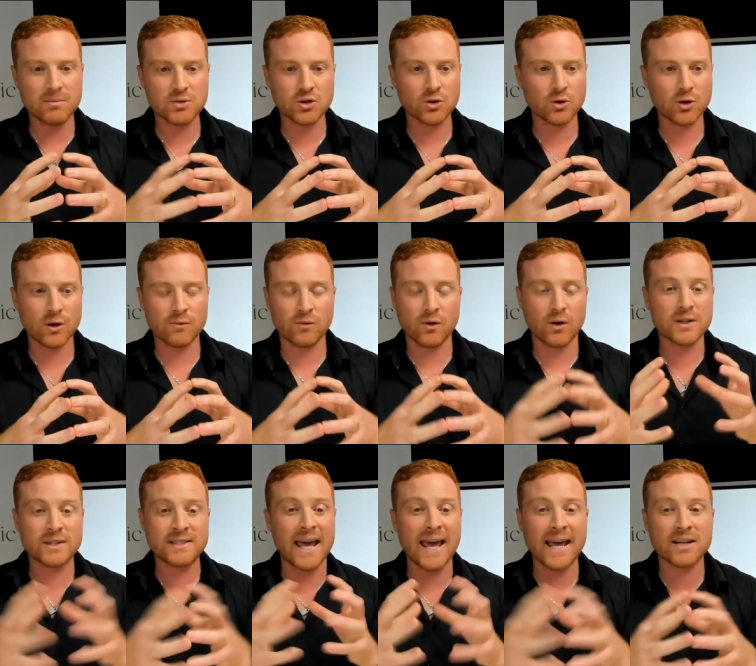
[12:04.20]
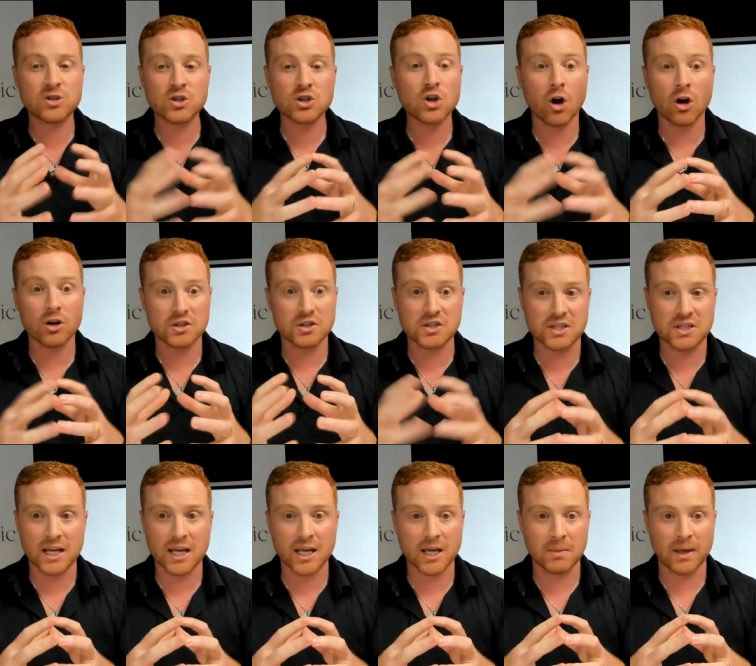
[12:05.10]
sort of dad's not
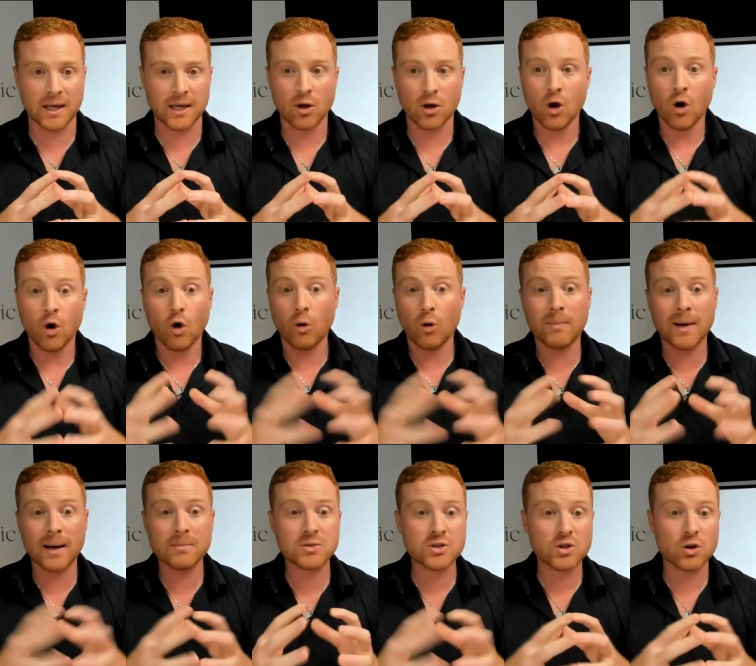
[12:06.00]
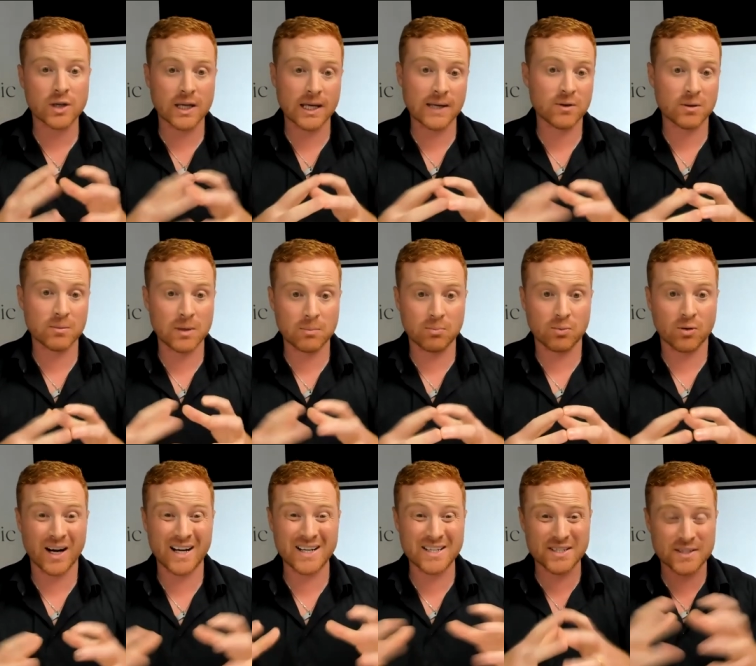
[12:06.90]
seeing me or mum's not giving me
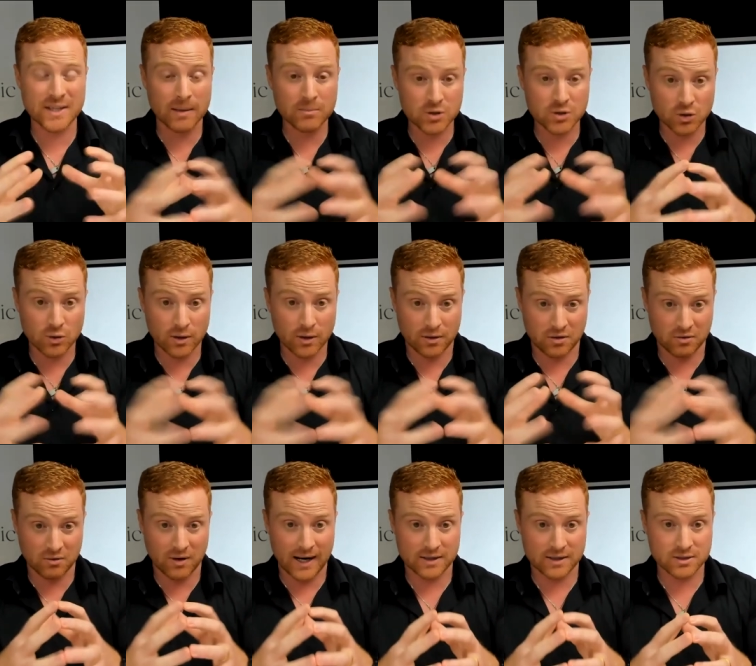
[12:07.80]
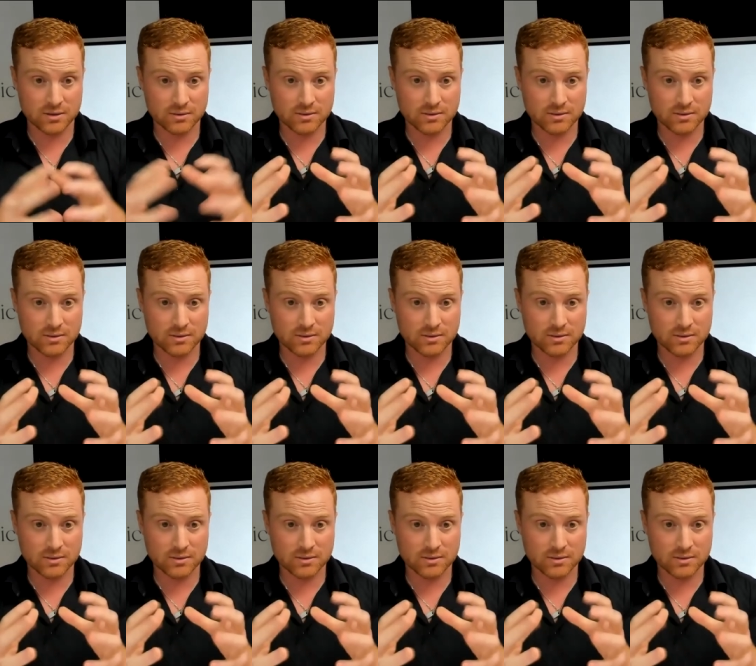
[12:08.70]
praise, some sort of threat.